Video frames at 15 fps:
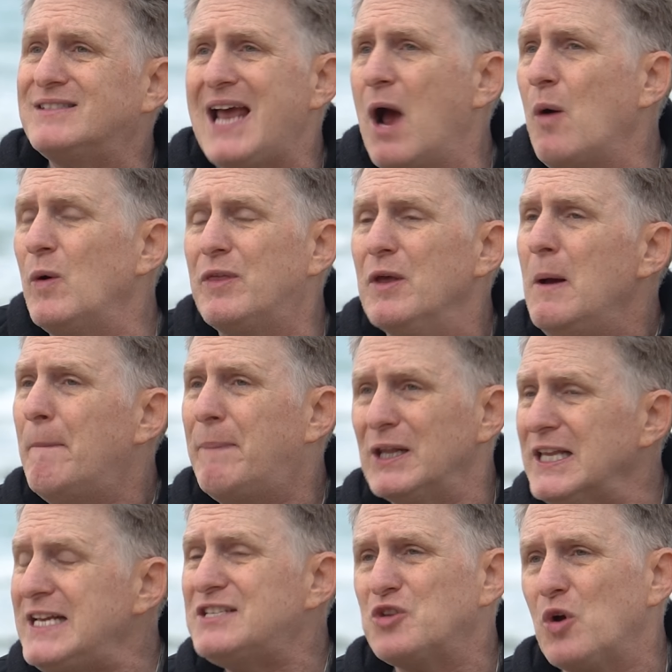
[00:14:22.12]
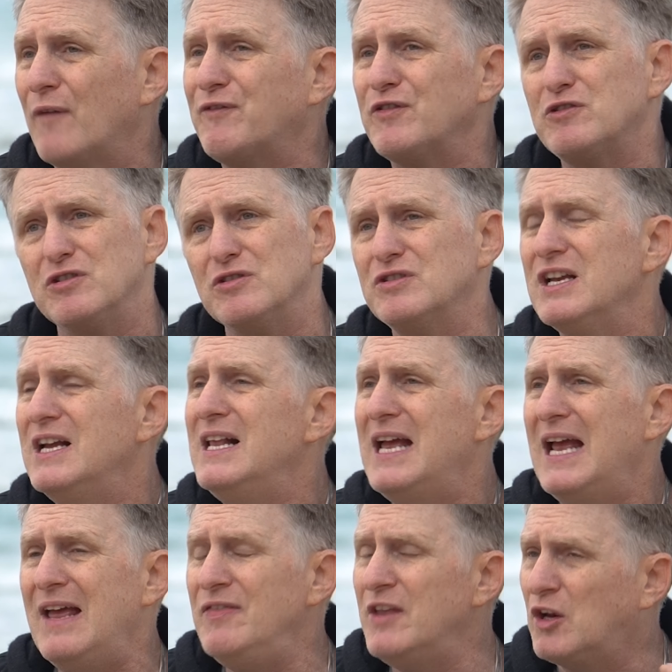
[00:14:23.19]
down with police officers
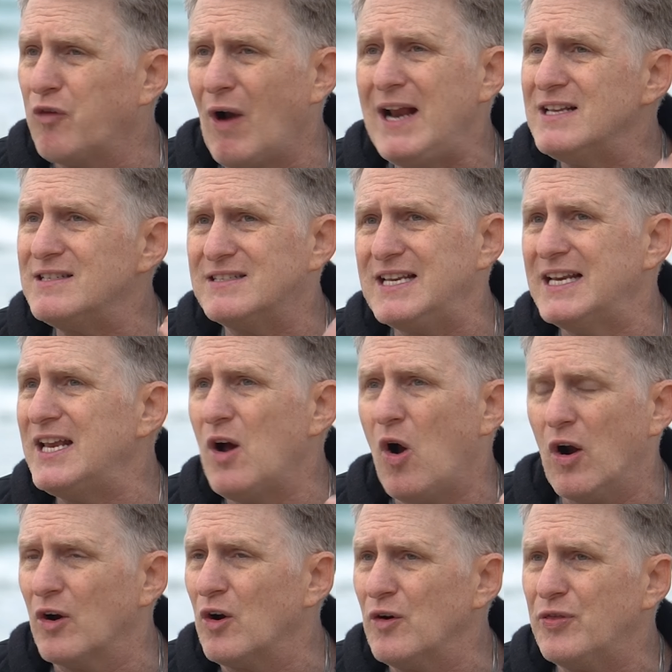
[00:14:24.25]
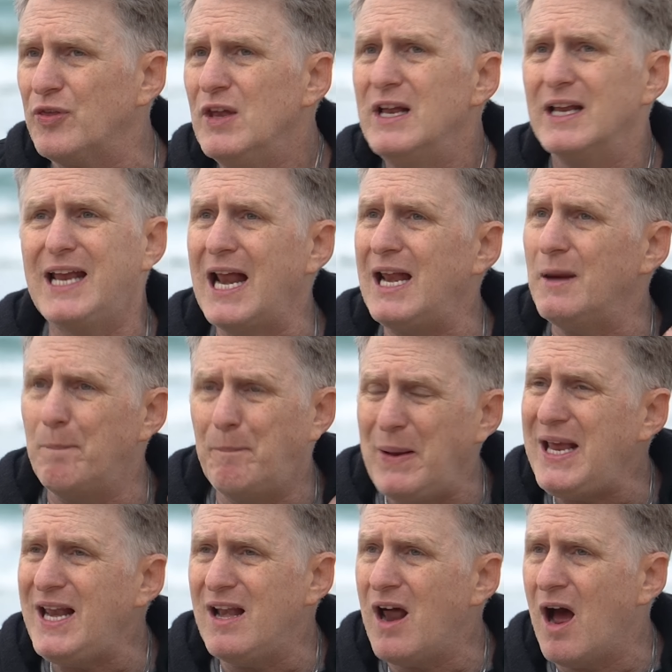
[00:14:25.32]
in the greatest city on earth getting beaten